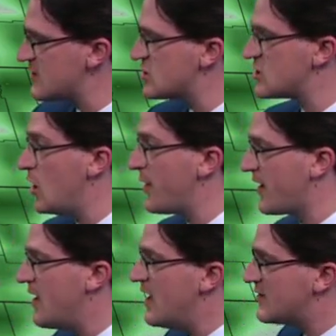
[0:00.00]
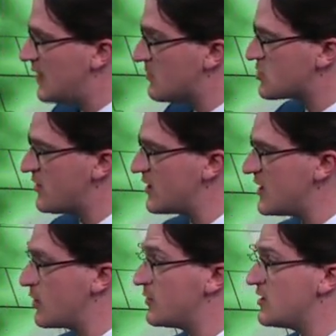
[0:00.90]
is showing some
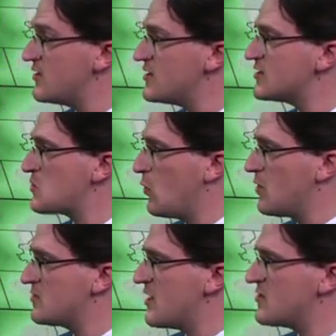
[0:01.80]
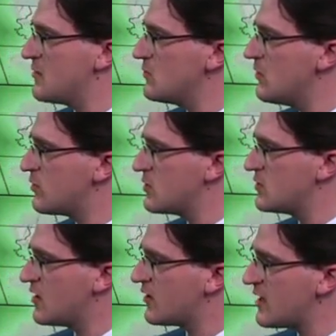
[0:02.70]
strengthening within these storms as they move through
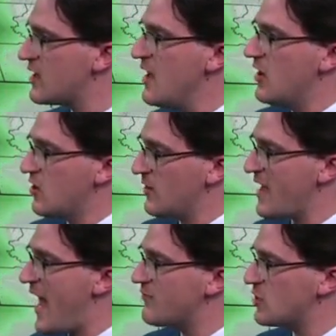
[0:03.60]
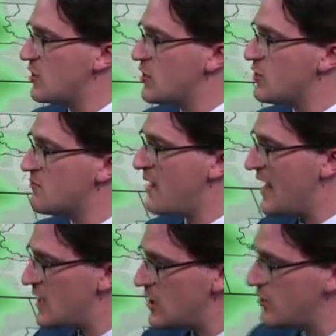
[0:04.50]
during the early afternoon.
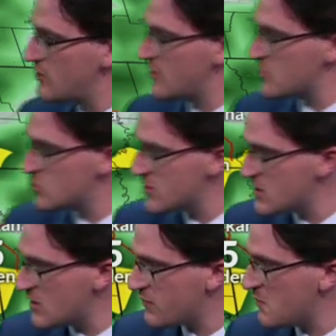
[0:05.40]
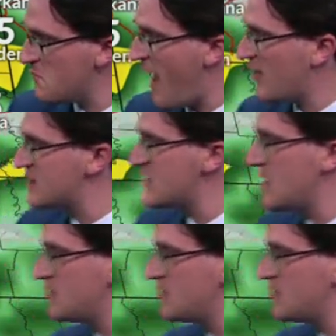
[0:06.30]
By noon, they're stretching from Palestine up